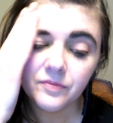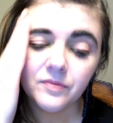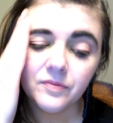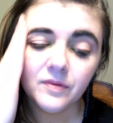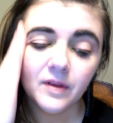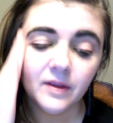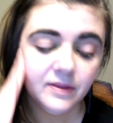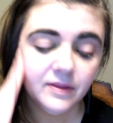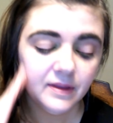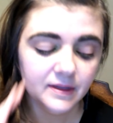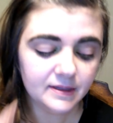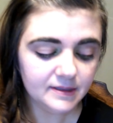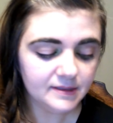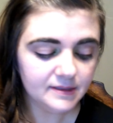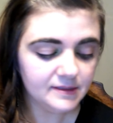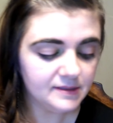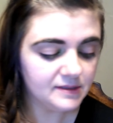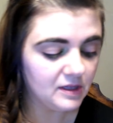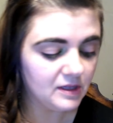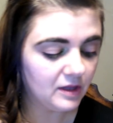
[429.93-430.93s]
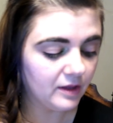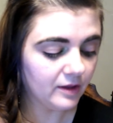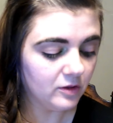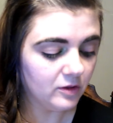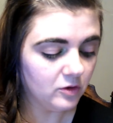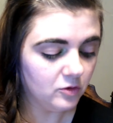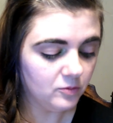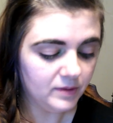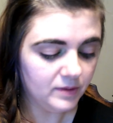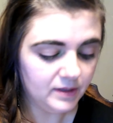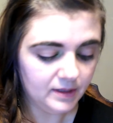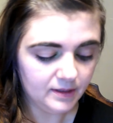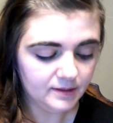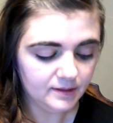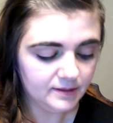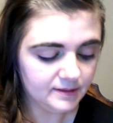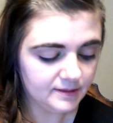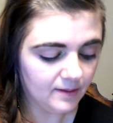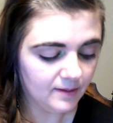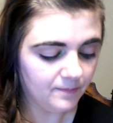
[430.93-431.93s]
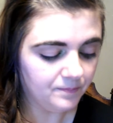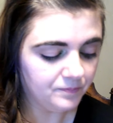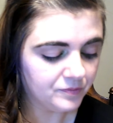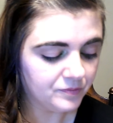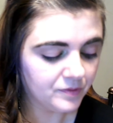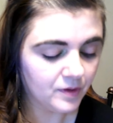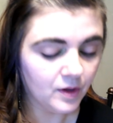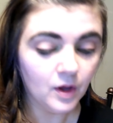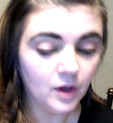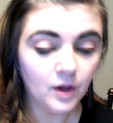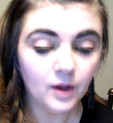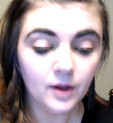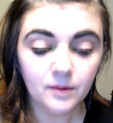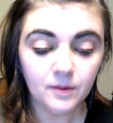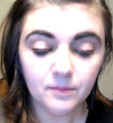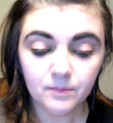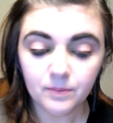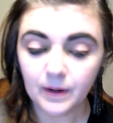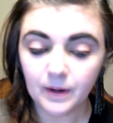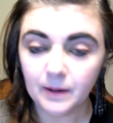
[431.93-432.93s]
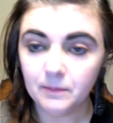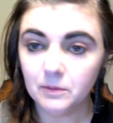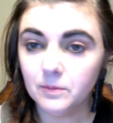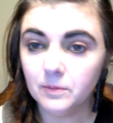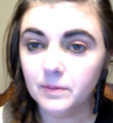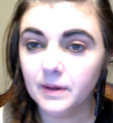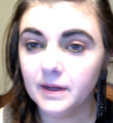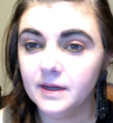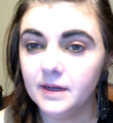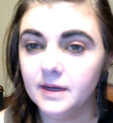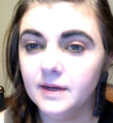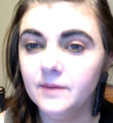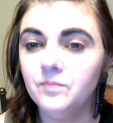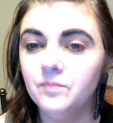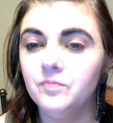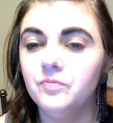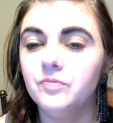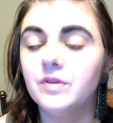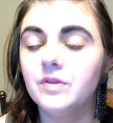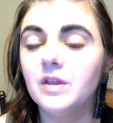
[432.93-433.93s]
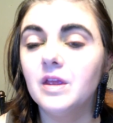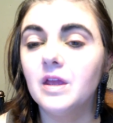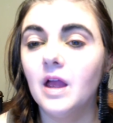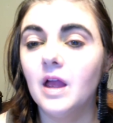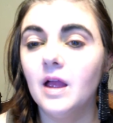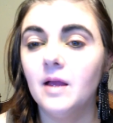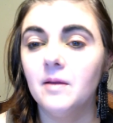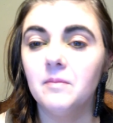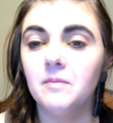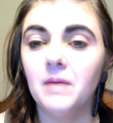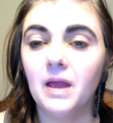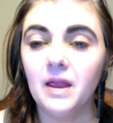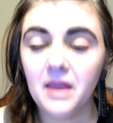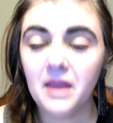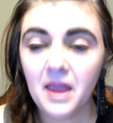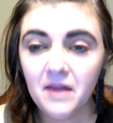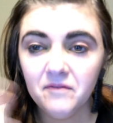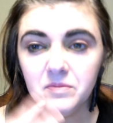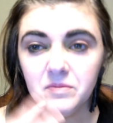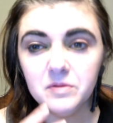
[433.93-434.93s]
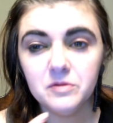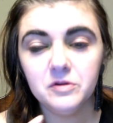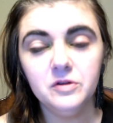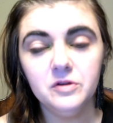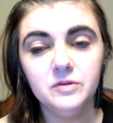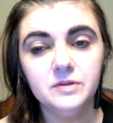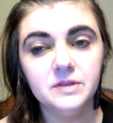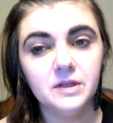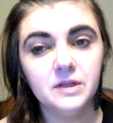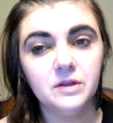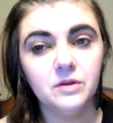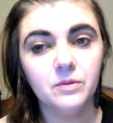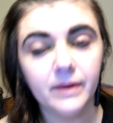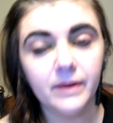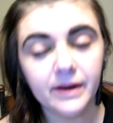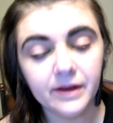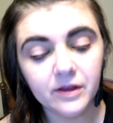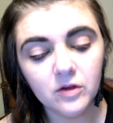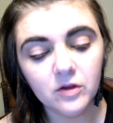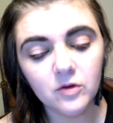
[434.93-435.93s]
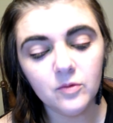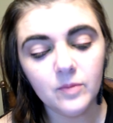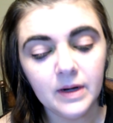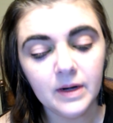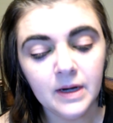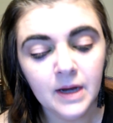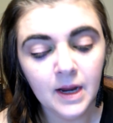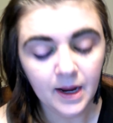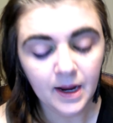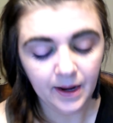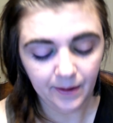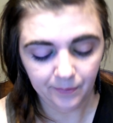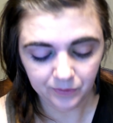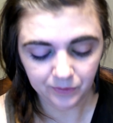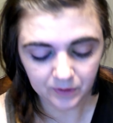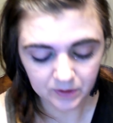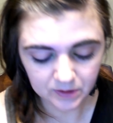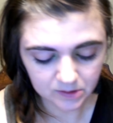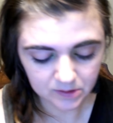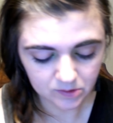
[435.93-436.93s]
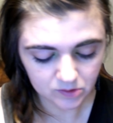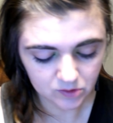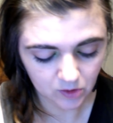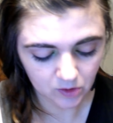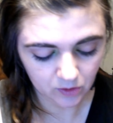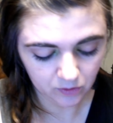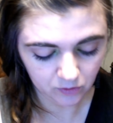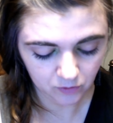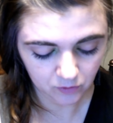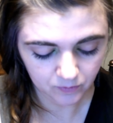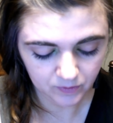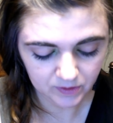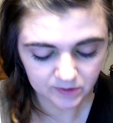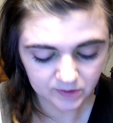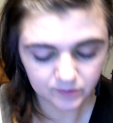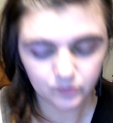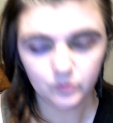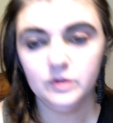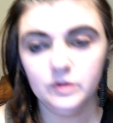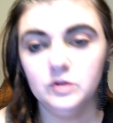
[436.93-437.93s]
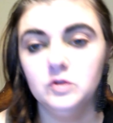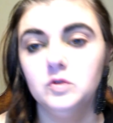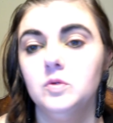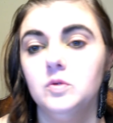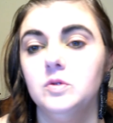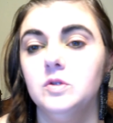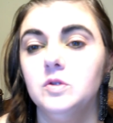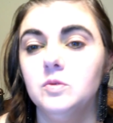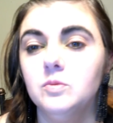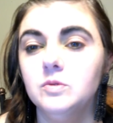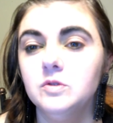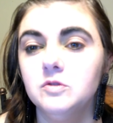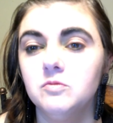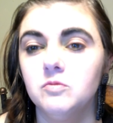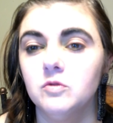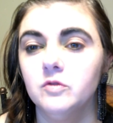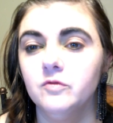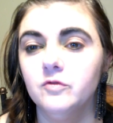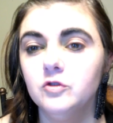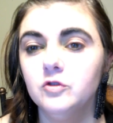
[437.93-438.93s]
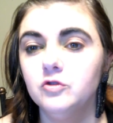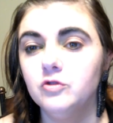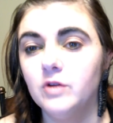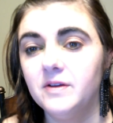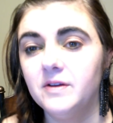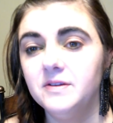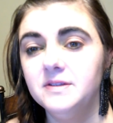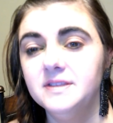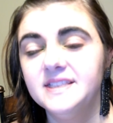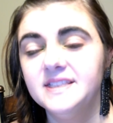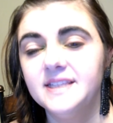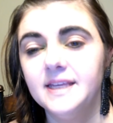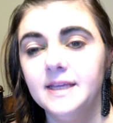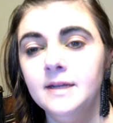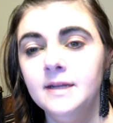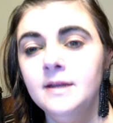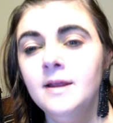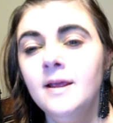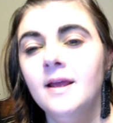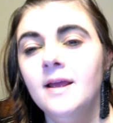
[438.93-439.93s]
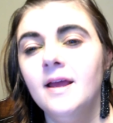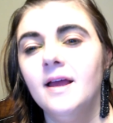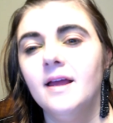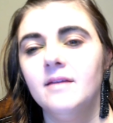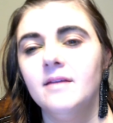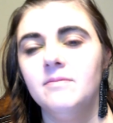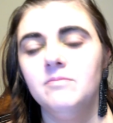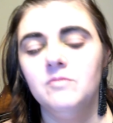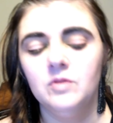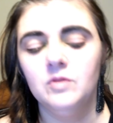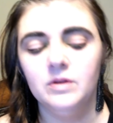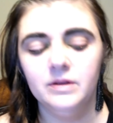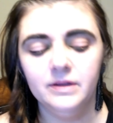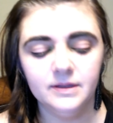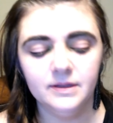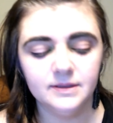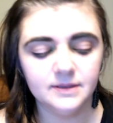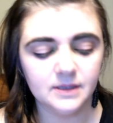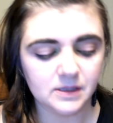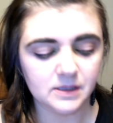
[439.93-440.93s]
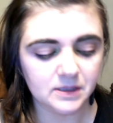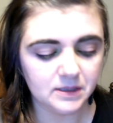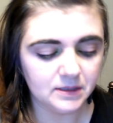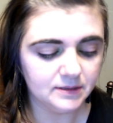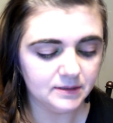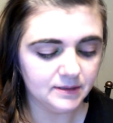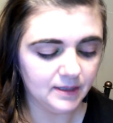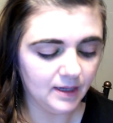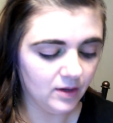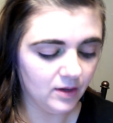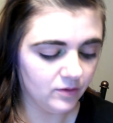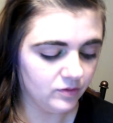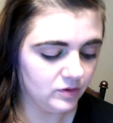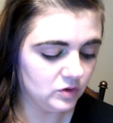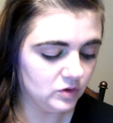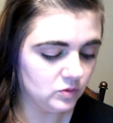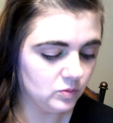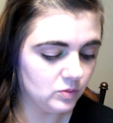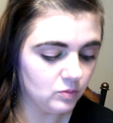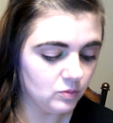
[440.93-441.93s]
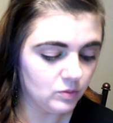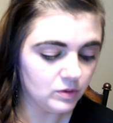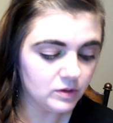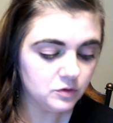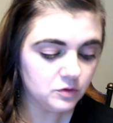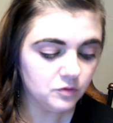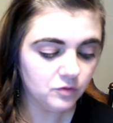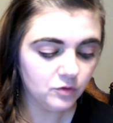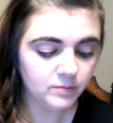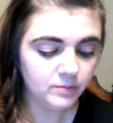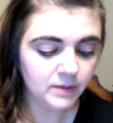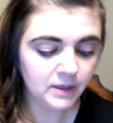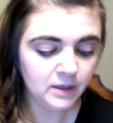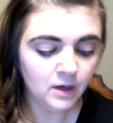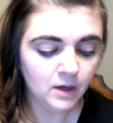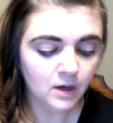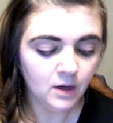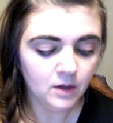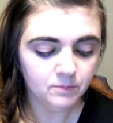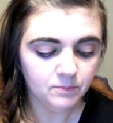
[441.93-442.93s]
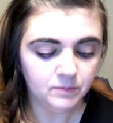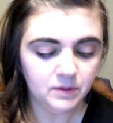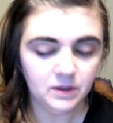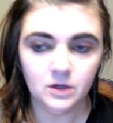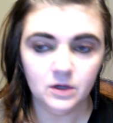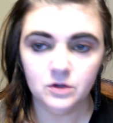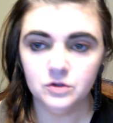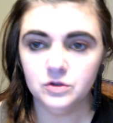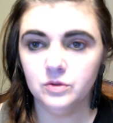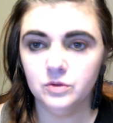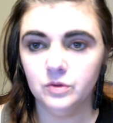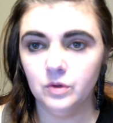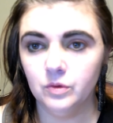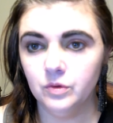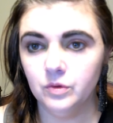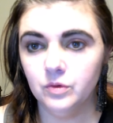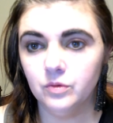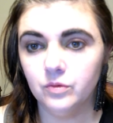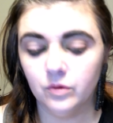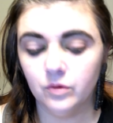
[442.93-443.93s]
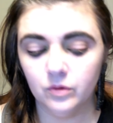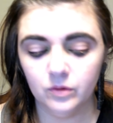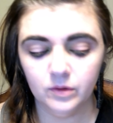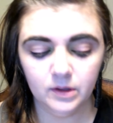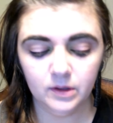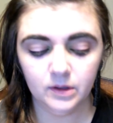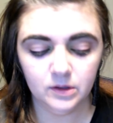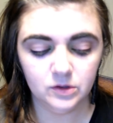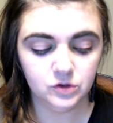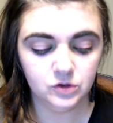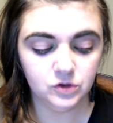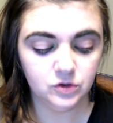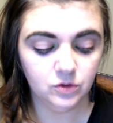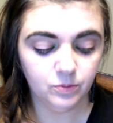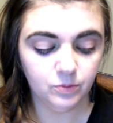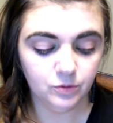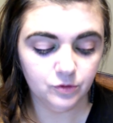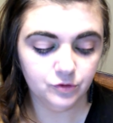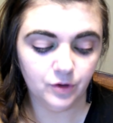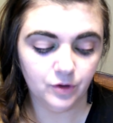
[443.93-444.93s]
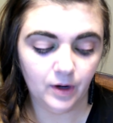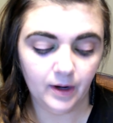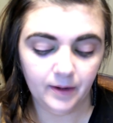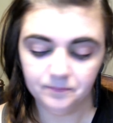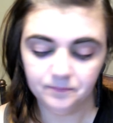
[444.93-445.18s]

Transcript: And this is the Luminous Primer Putty. I have been using the regular one, and this is the luminous one, so this one's more for dry skin. I'm really excited to see how this one works for me, because you know your girl is super dry.